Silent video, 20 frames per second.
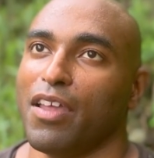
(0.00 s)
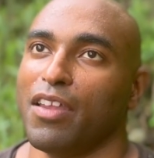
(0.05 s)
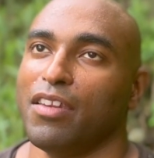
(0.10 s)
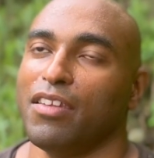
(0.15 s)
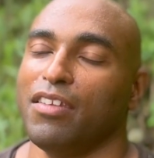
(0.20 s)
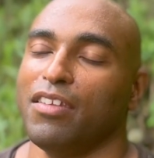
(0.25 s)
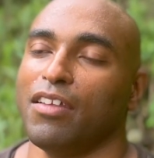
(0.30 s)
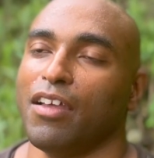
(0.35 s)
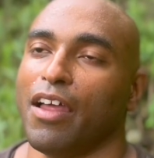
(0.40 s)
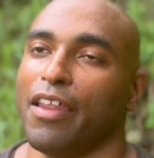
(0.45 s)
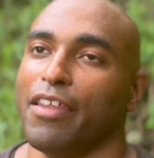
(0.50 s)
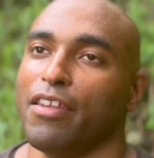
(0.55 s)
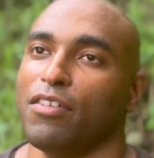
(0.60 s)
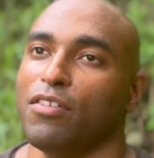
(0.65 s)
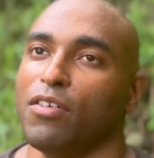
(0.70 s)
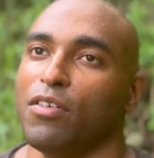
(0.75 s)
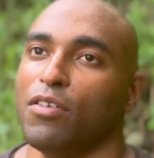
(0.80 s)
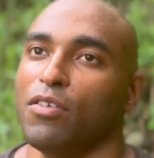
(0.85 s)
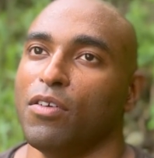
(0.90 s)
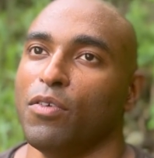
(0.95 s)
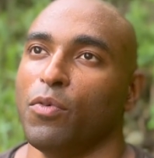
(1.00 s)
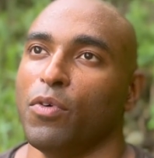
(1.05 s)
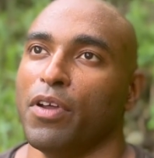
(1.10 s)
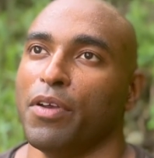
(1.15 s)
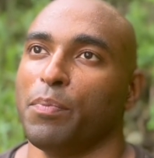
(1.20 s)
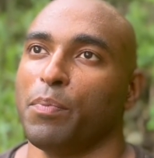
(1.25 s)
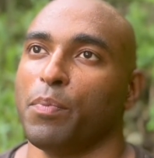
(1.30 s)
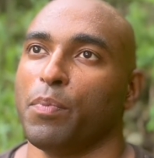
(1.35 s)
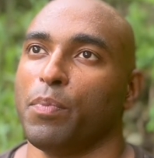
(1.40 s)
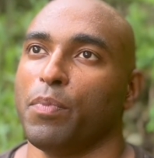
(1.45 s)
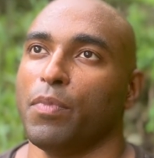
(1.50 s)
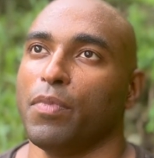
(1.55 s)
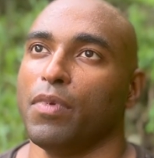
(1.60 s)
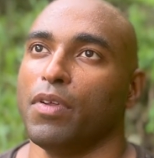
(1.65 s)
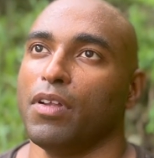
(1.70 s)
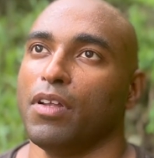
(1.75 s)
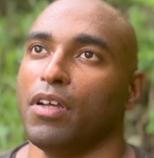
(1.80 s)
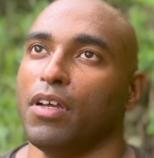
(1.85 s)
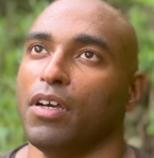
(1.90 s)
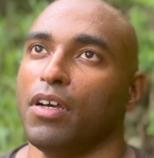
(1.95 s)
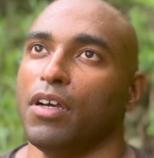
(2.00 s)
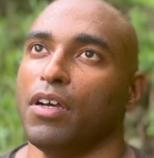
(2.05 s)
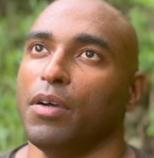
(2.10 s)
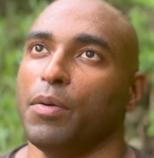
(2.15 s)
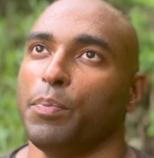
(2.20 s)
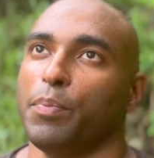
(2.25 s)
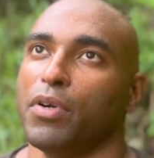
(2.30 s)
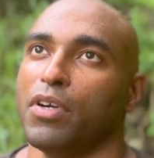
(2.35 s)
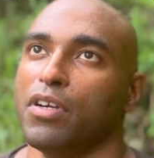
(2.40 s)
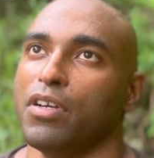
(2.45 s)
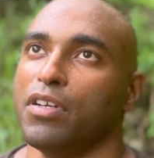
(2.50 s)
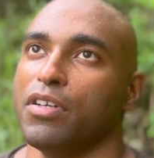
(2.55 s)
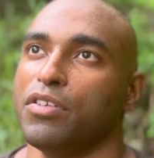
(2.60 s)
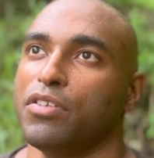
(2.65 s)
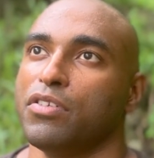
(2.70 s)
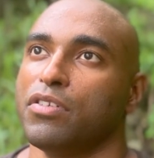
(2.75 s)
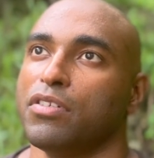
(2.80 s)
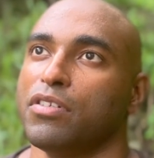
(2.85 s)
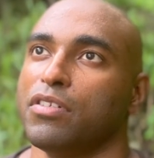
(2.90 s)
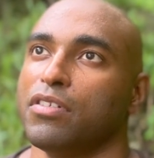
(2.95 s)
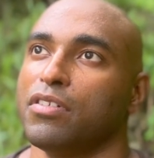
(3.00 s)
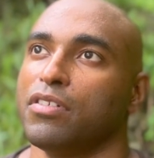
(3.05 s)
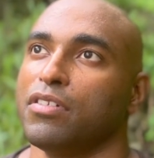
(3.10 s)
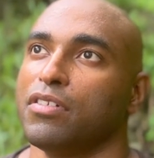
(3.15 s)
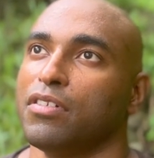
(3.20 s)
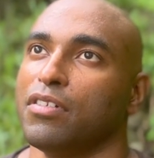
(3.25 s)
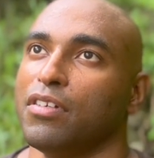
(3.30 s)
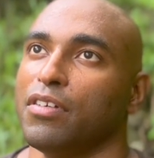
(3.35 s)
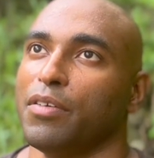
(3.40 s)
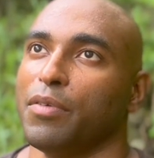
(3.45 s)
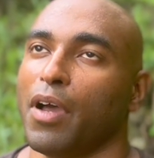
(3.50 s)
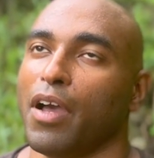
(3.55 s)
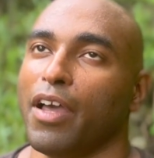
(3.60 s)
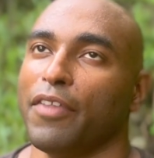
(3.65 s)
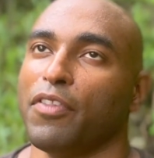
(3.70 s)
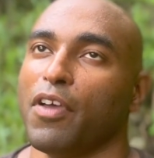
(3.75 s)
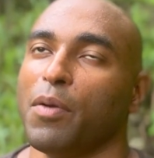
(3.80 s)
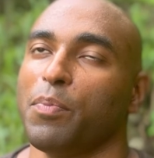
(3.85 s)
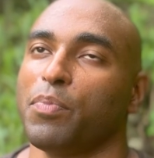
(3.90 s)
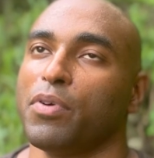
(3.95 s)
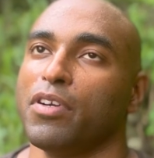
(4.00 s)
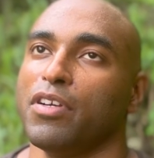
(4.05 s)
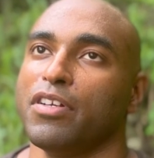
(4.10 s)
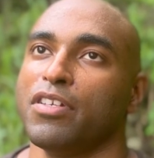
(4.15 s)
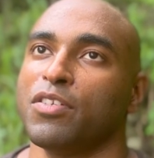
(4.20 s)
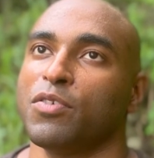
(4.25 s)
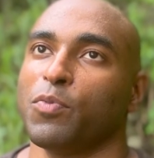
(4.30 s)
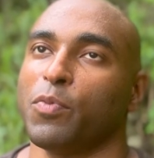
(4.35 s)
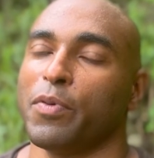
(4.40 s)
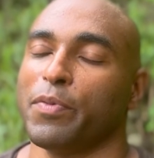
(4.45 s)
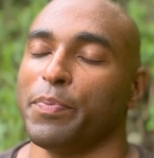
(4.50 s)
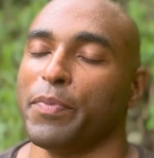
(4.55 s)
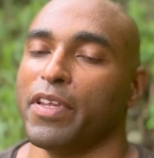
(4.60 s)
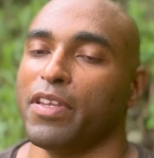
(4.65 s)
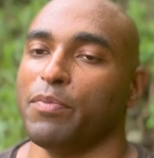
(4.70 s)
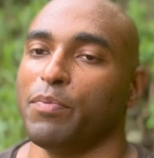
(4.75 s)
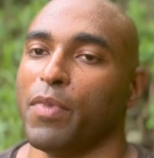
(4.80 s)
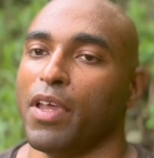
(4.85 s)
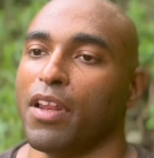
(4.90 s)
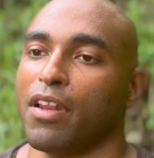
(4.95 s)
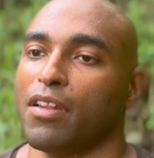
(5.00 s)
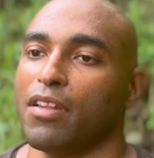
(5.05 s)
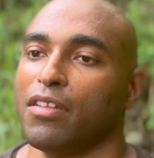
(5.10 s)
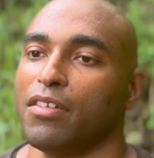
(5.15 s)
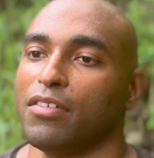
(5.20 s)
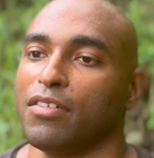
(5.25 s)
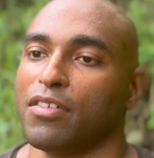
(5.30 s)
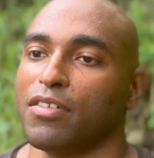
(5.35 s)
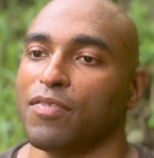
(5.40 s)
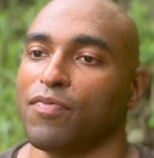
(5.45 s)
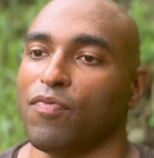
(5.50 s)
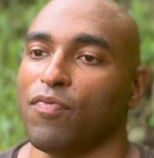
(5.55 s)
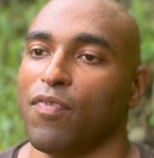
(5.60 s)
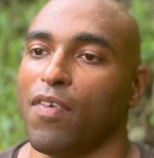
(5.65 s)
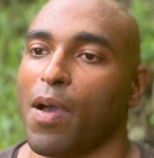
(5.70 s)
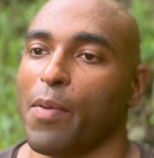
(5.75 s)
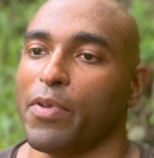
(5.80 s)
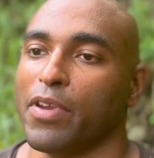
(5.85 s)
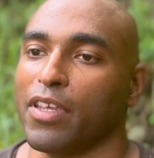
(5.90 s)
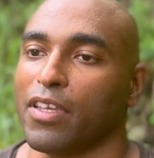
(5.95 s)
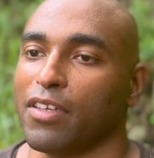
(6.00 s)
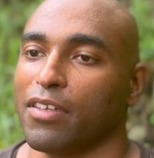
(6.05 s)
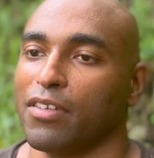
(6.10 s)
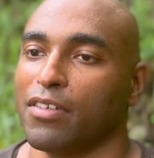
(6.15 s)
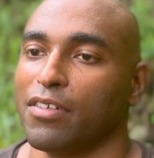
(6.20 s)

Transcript: didn't know what purge. I thought purge meant just vomiting.